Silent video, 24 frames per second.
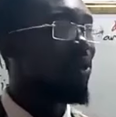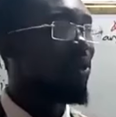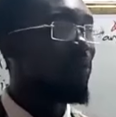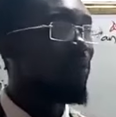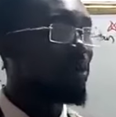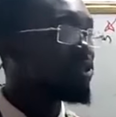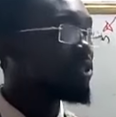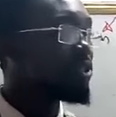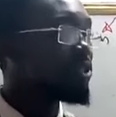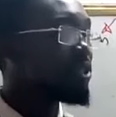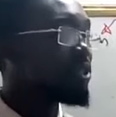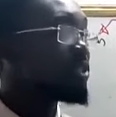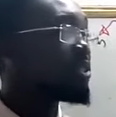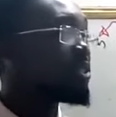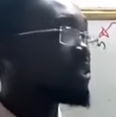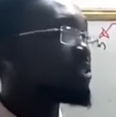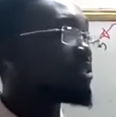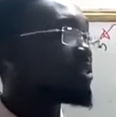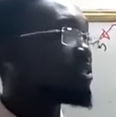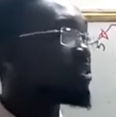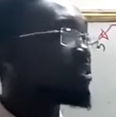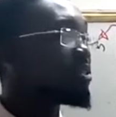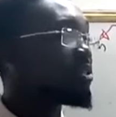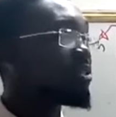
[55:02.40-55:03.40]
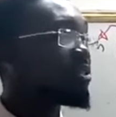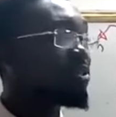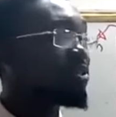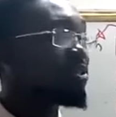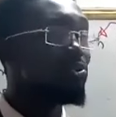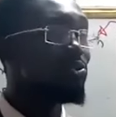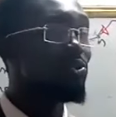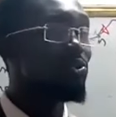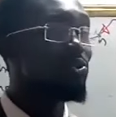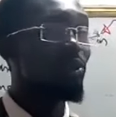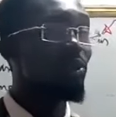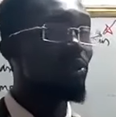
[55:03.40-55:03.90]
opportunities
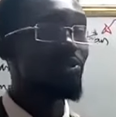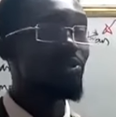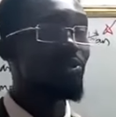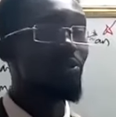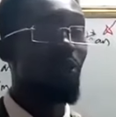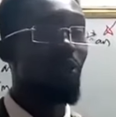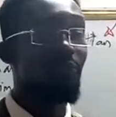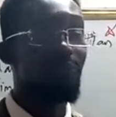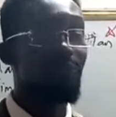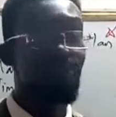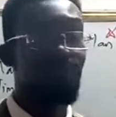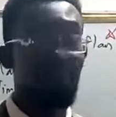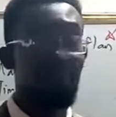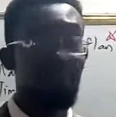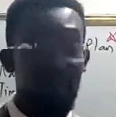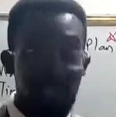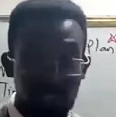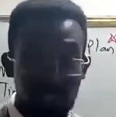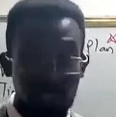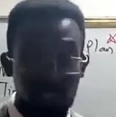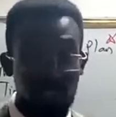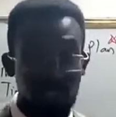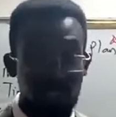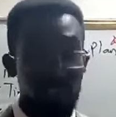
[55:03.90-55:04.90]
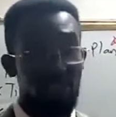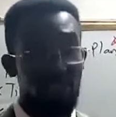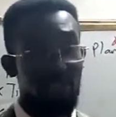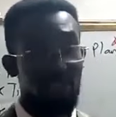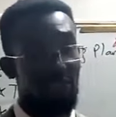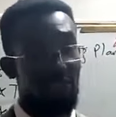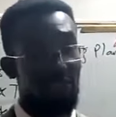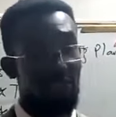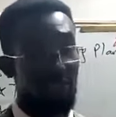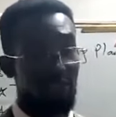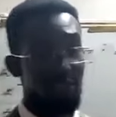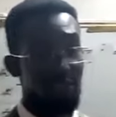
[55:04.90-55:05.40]
does not finish.
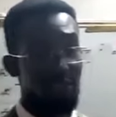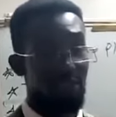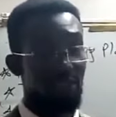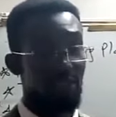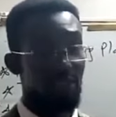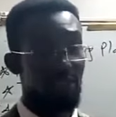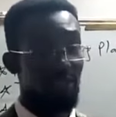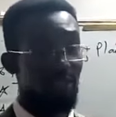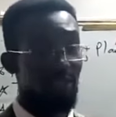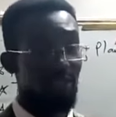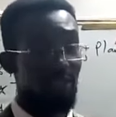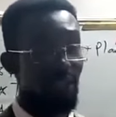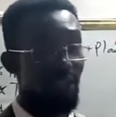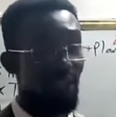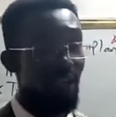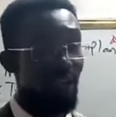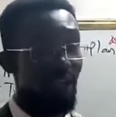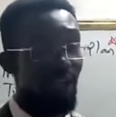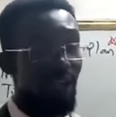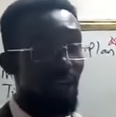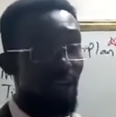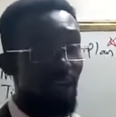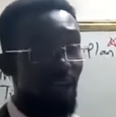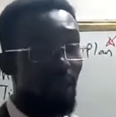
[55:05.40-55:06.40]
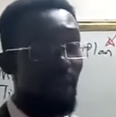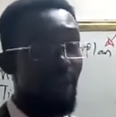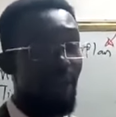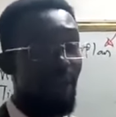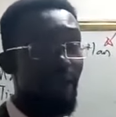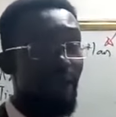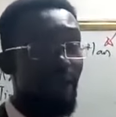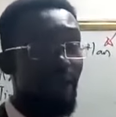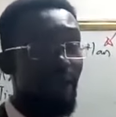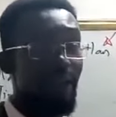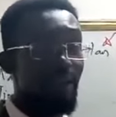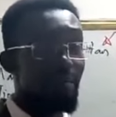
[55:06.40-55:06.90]
Whether
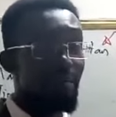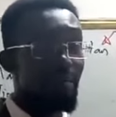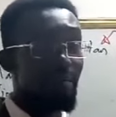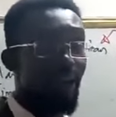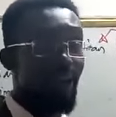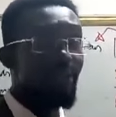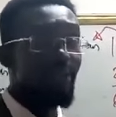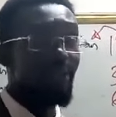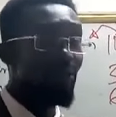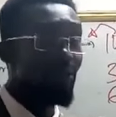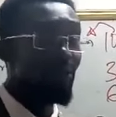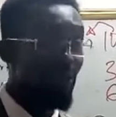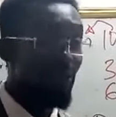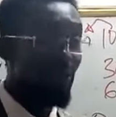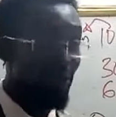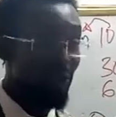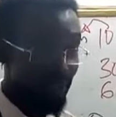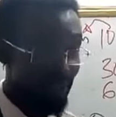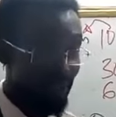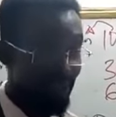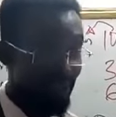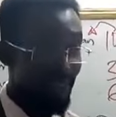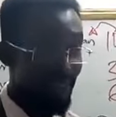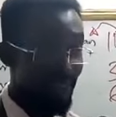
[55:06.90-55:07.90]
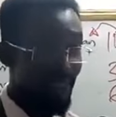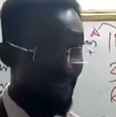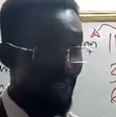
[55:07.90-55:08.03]
you're in the market or not,